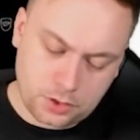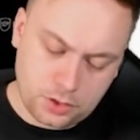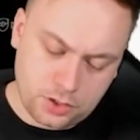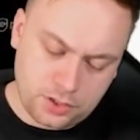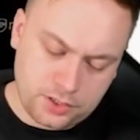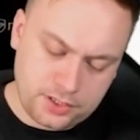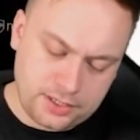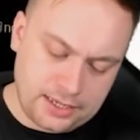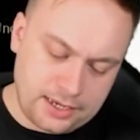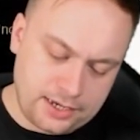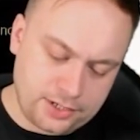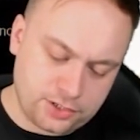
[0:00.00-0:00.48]

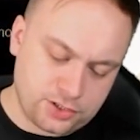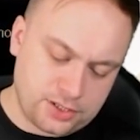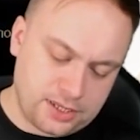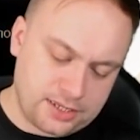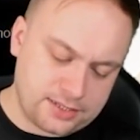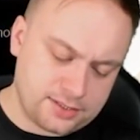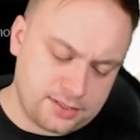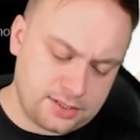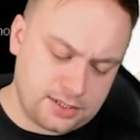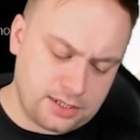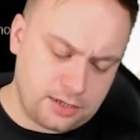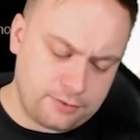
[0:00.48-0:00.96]
Okay, so that's
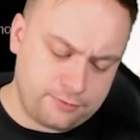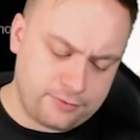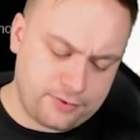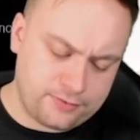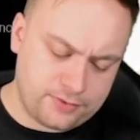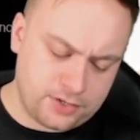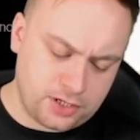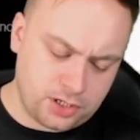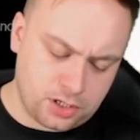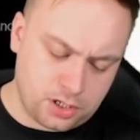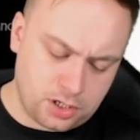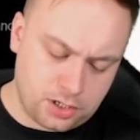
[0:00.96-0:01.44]
the
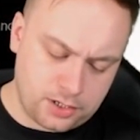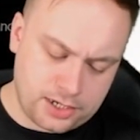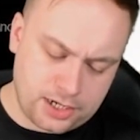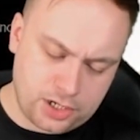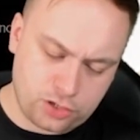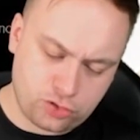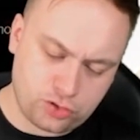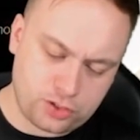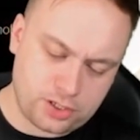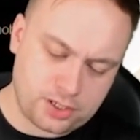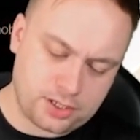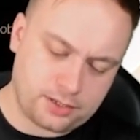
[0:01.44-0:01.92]
15 card
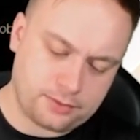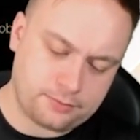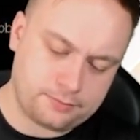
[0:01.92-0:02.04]
extra deck.